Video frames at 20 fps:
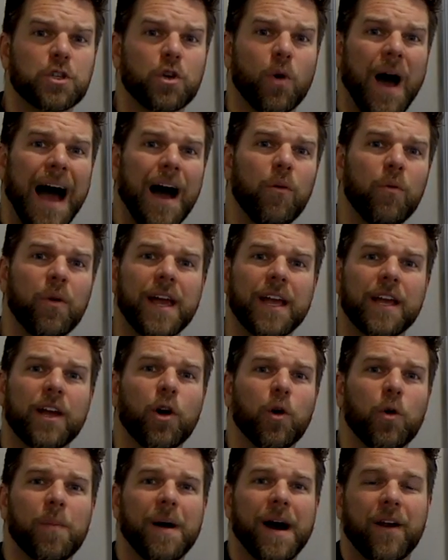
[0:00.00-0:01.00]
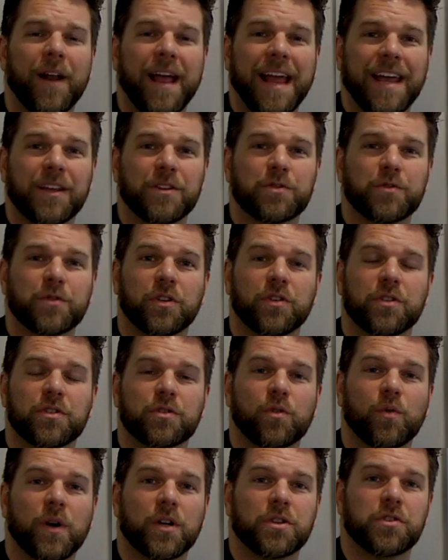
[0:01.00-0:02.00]
So how would I go about answering
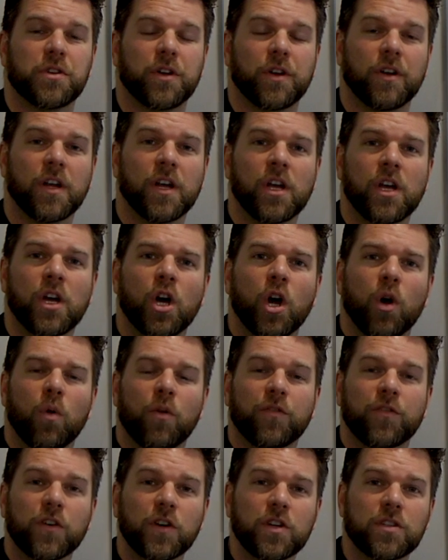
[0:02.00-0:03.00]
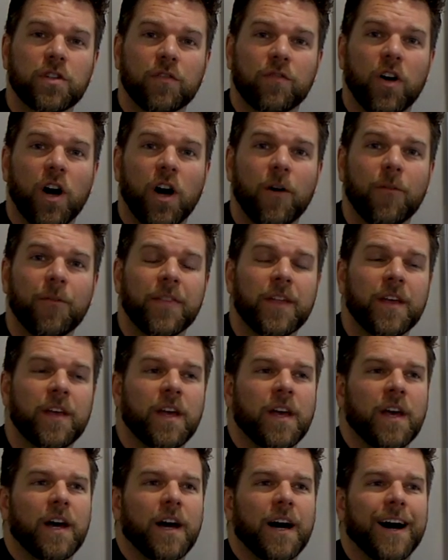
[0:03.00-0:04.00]
this question? Well, first of all,
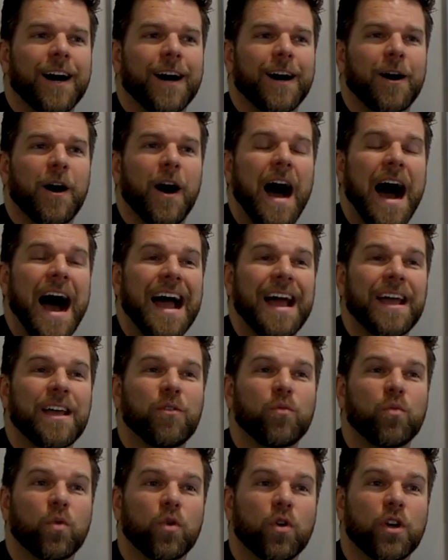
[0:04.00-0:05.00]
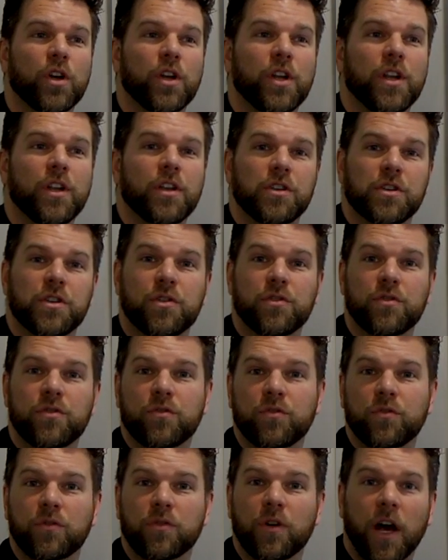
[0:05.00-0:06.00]
I would
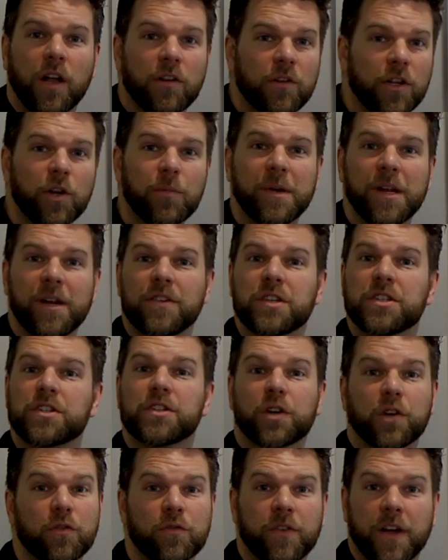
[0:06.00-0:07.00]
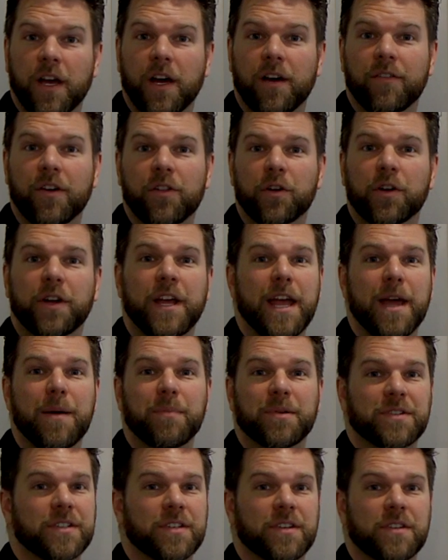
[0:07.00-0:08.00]
do a little bit of a survey of other
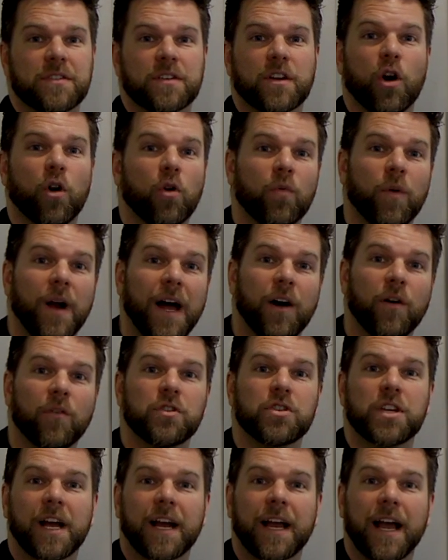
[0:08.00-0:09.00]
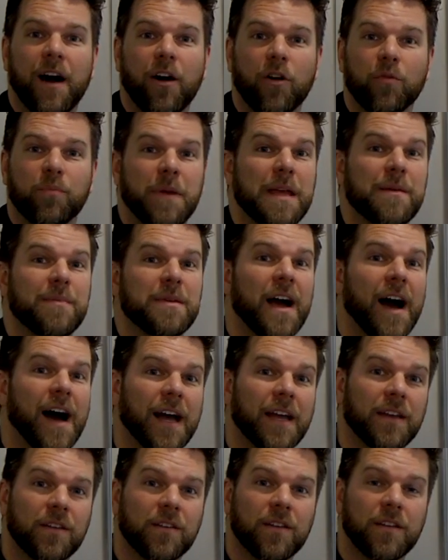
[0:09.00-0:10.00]
campuses. Go around, check out maybe
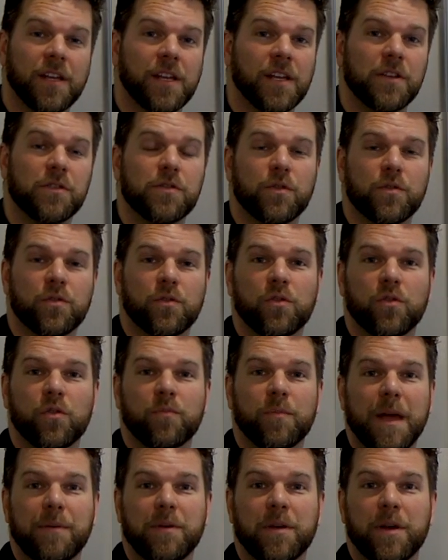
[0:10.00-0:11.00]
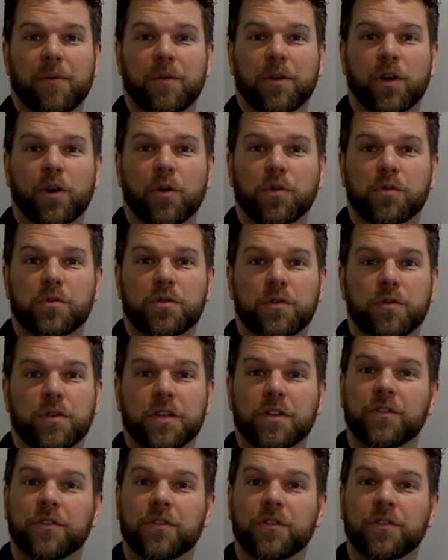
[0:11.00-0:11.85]
IE2, maybe I would go to